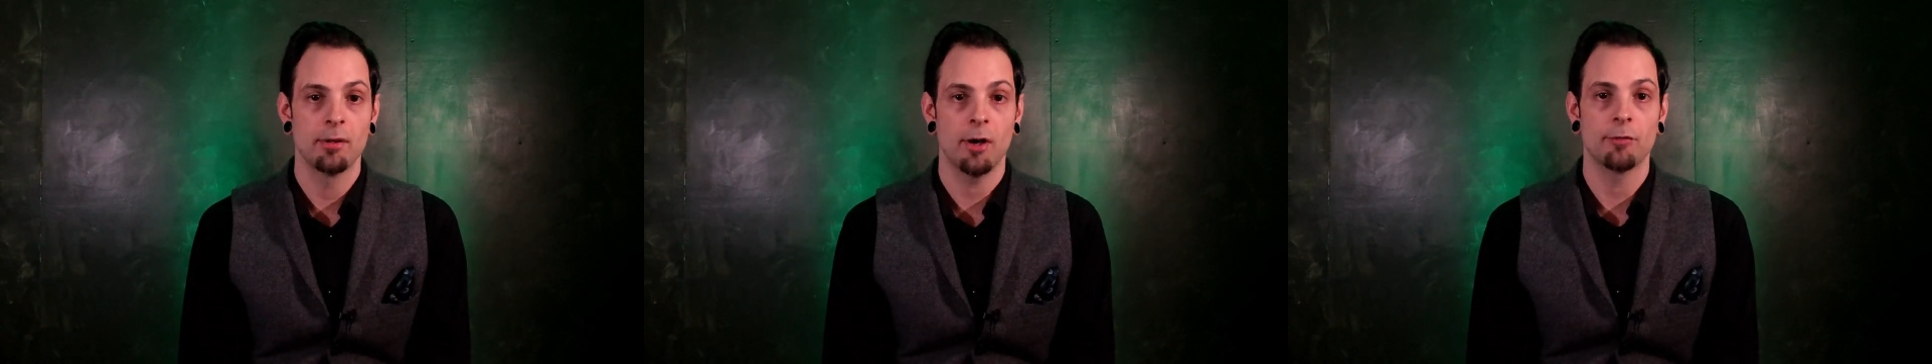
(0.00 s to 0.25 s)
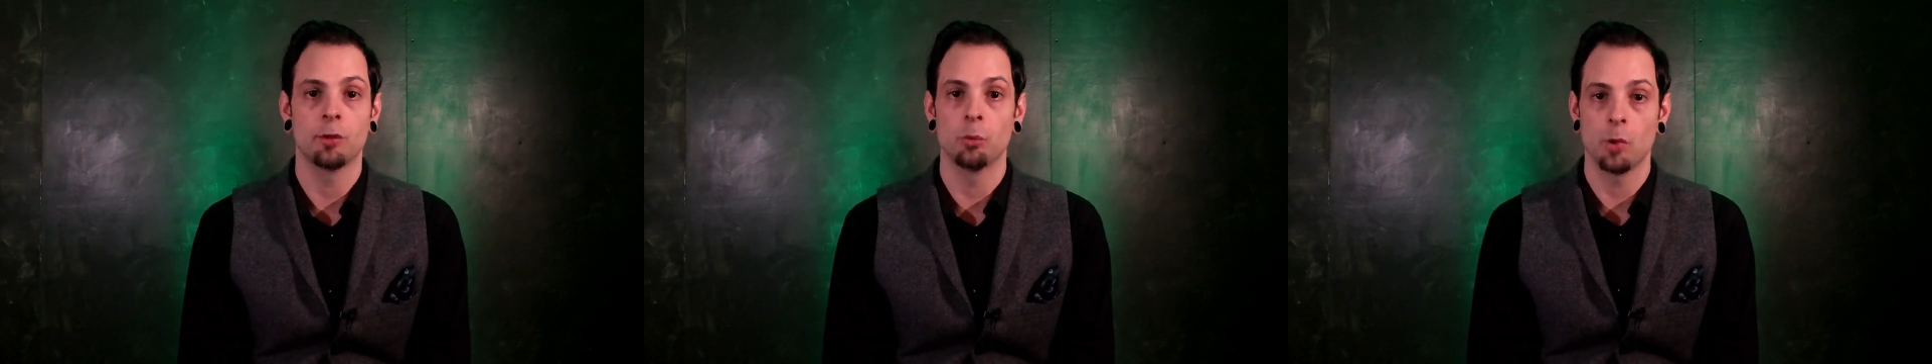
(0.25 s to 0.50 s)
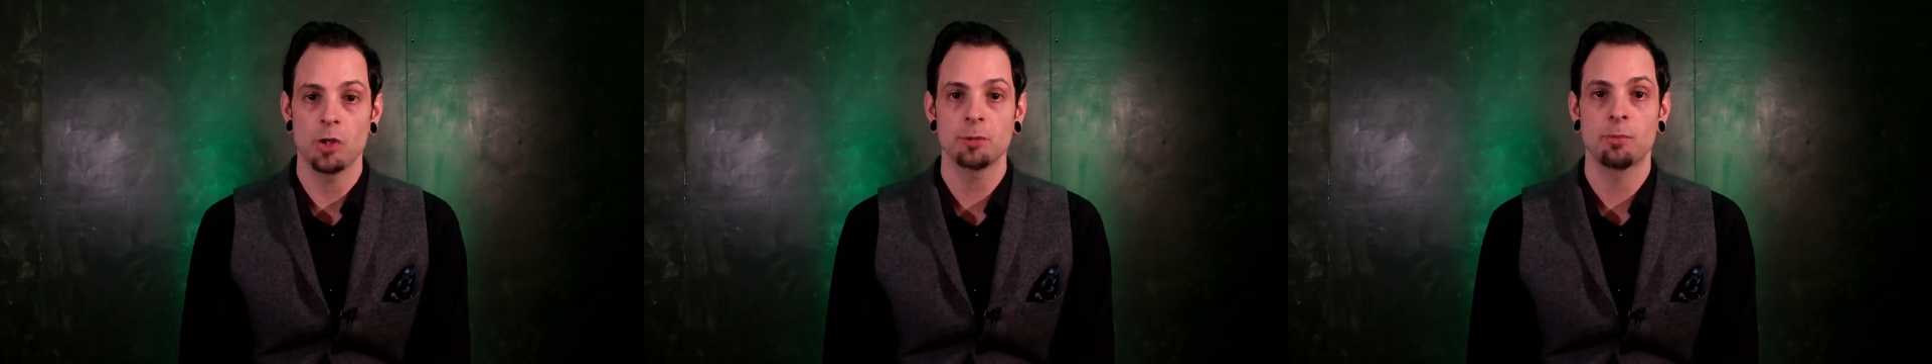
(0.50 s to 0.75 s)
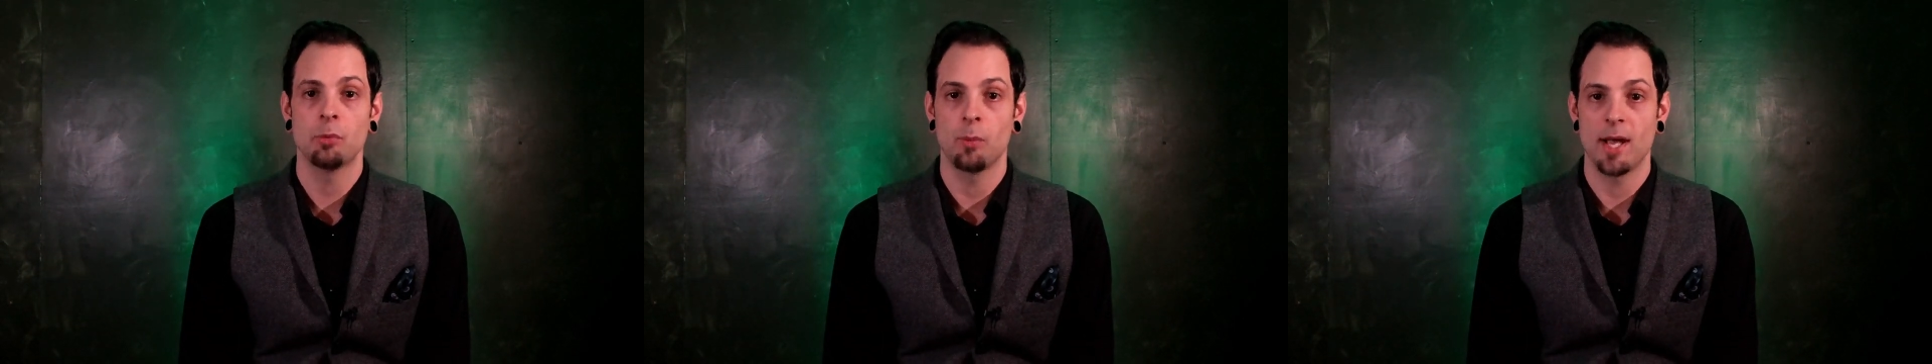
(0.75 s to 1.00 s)
of the wasp
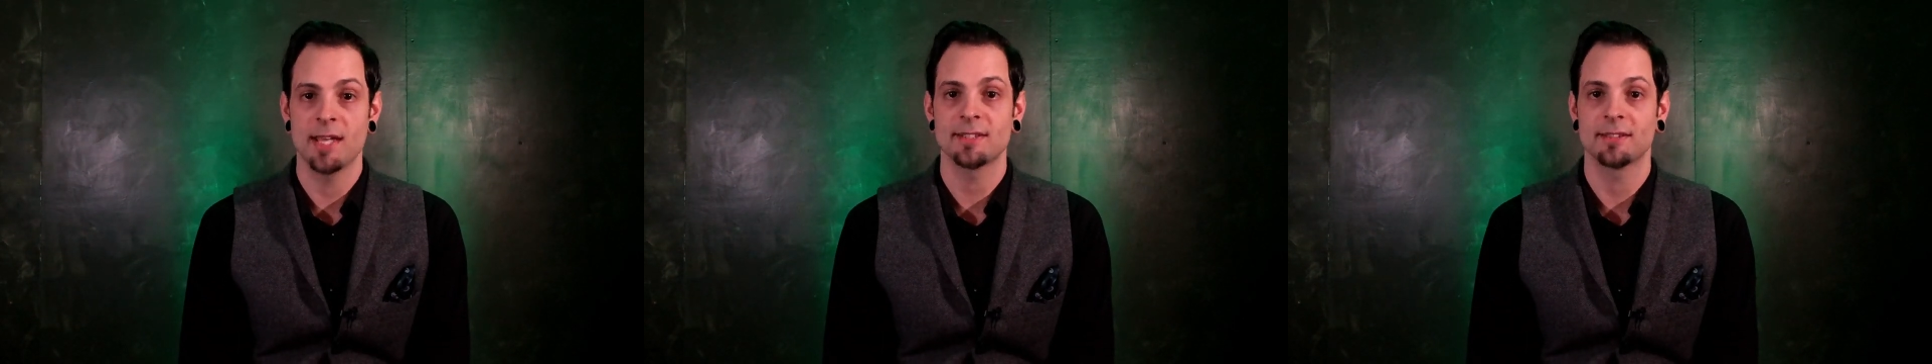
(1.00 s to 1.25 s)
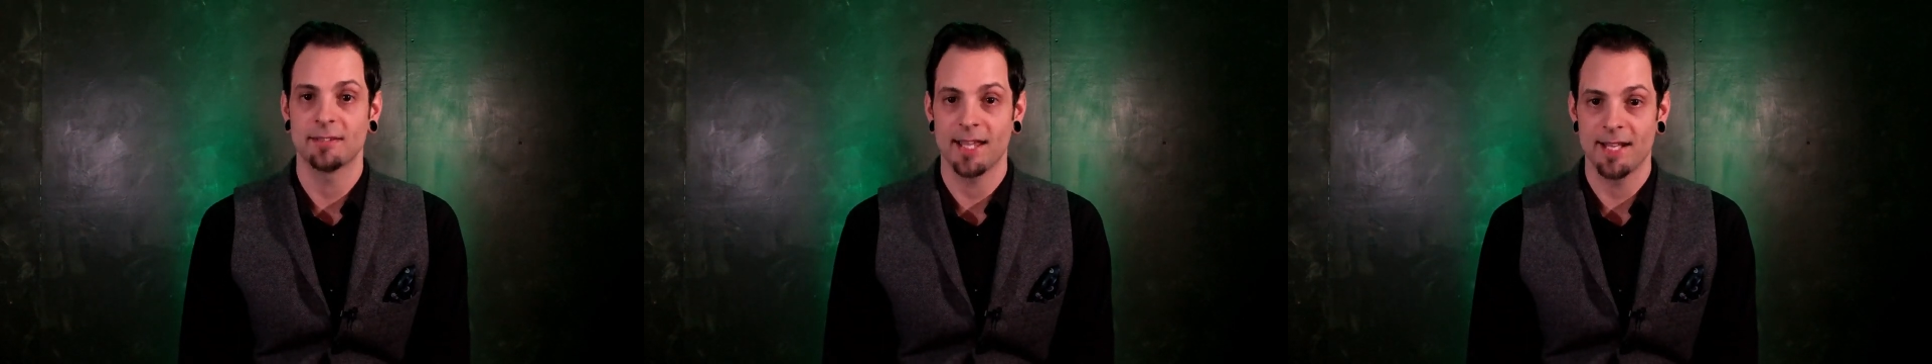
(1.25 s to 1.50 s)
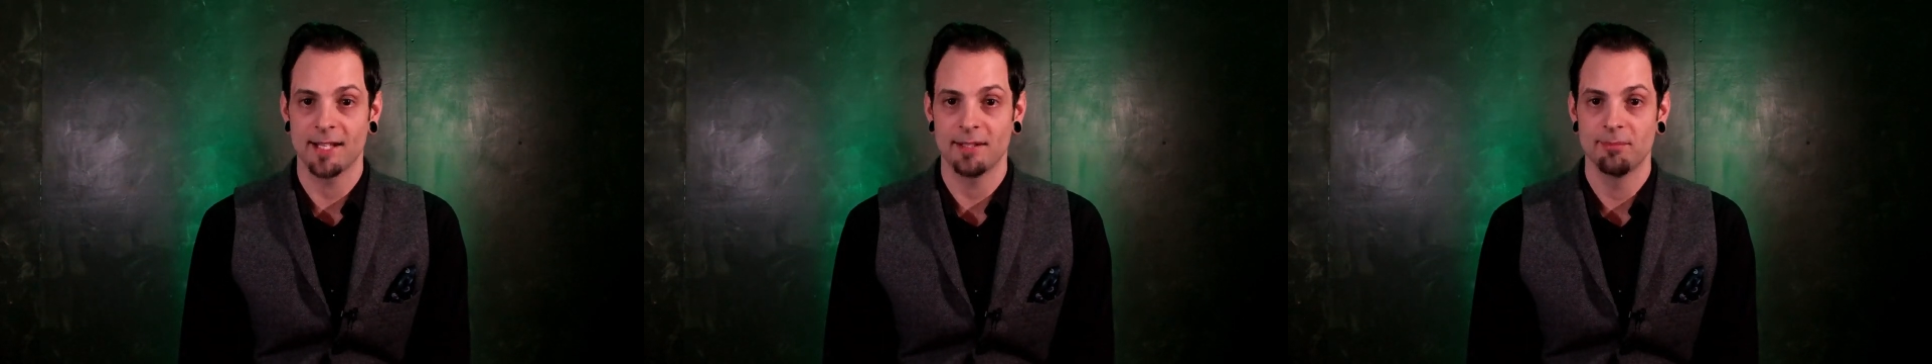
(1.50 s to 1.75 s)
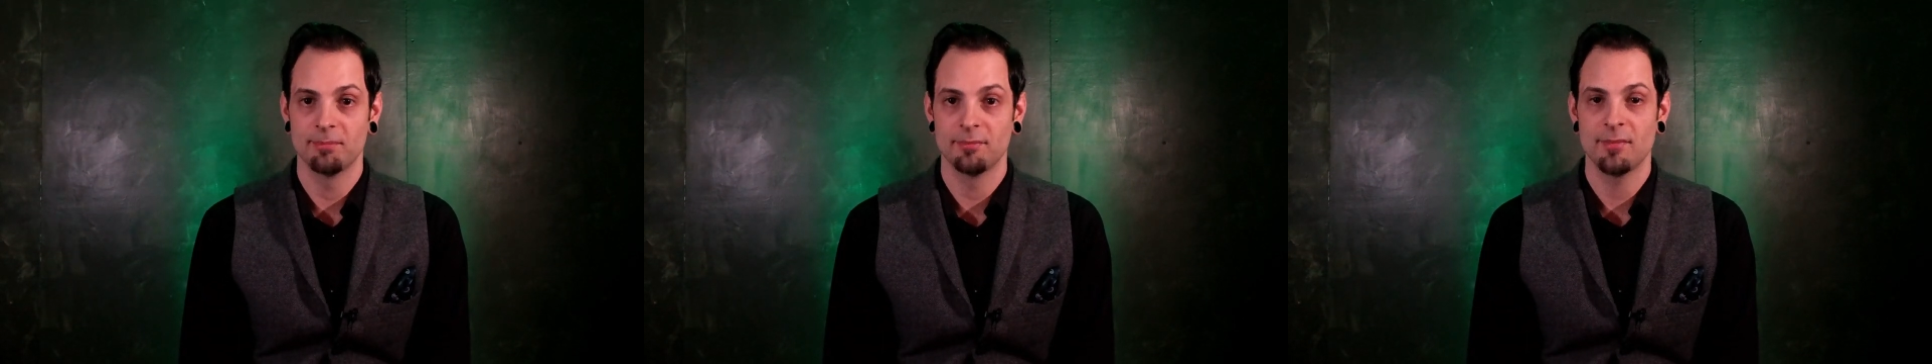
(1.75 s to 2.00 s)
waist lady,
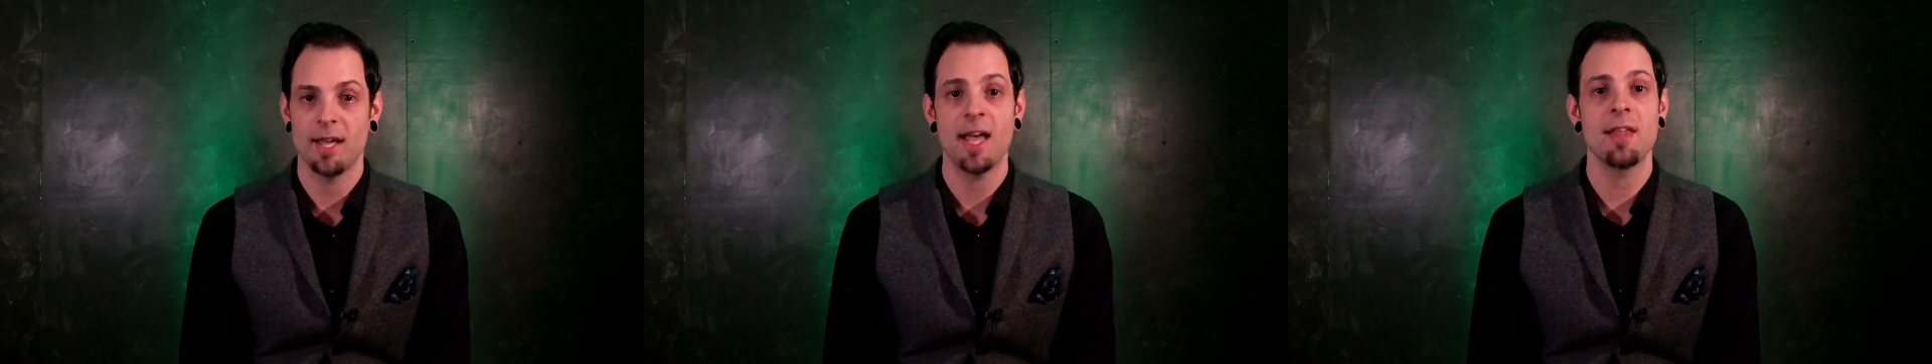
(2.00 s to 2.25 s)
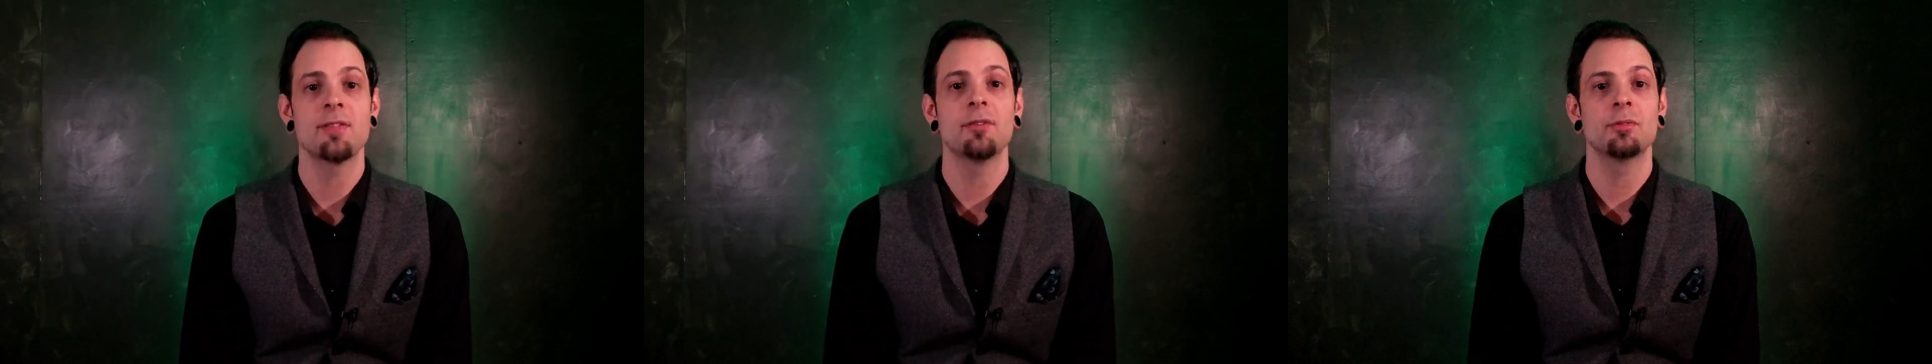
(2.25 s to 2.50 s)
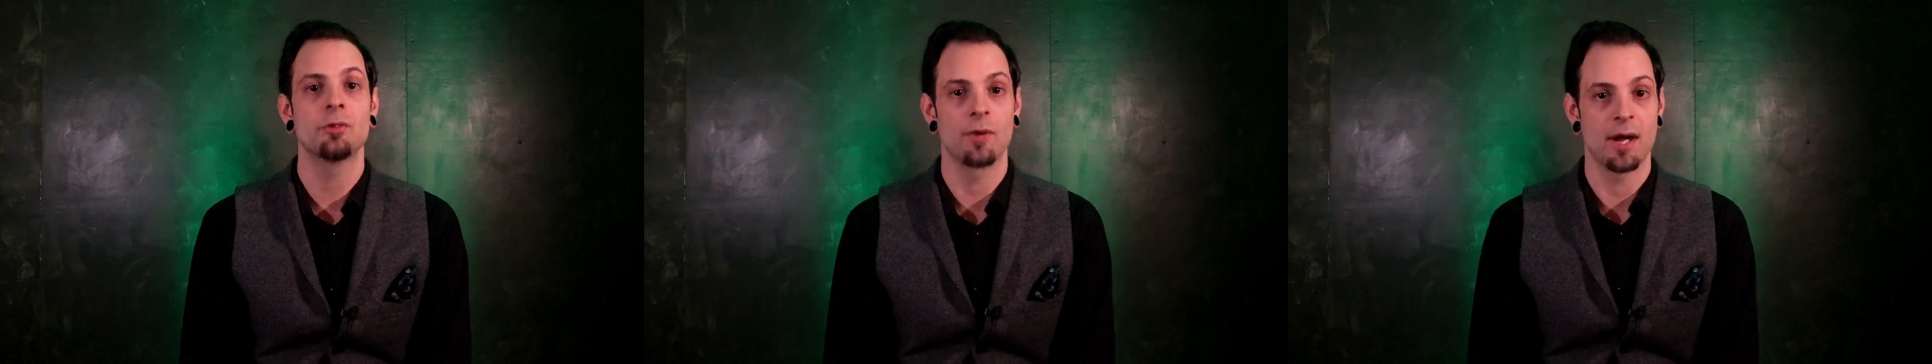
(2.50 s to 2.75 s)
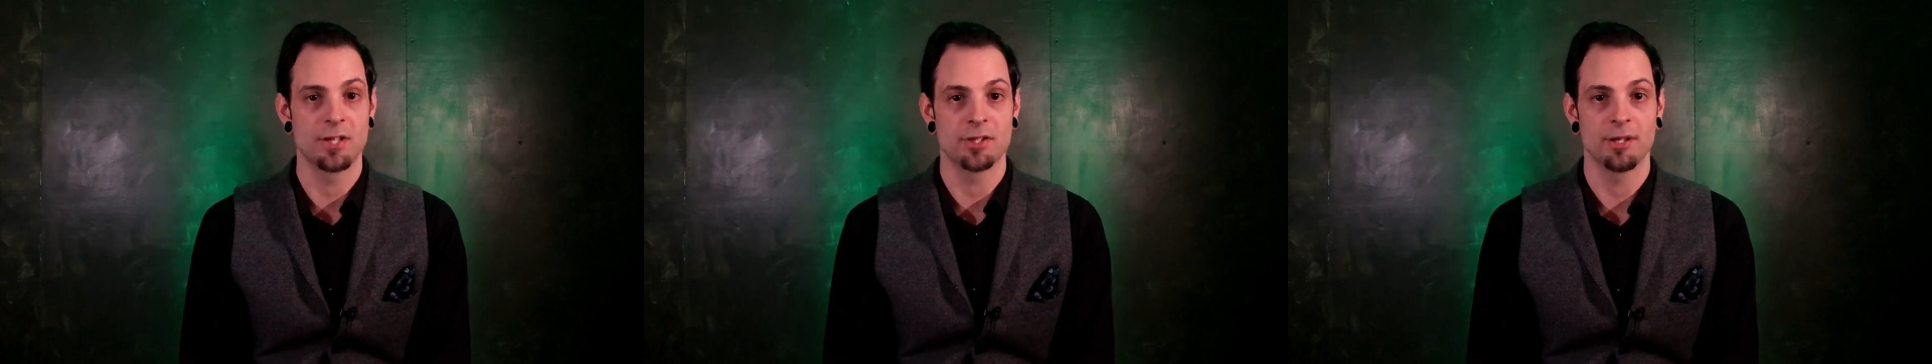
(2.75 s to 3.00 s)
Ethel
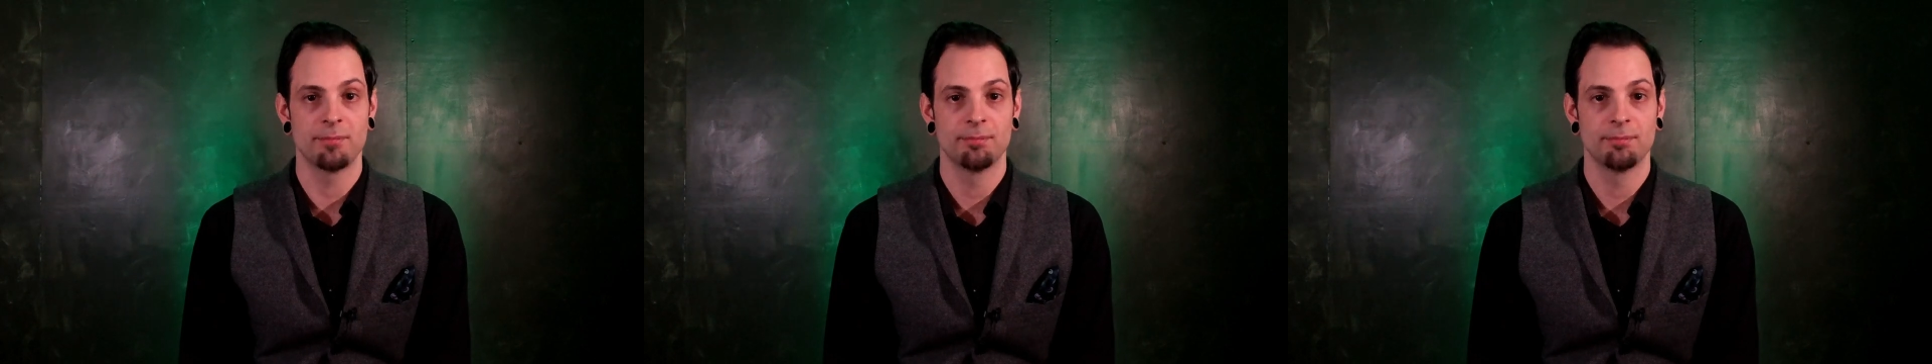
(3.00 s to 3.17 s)
Granger.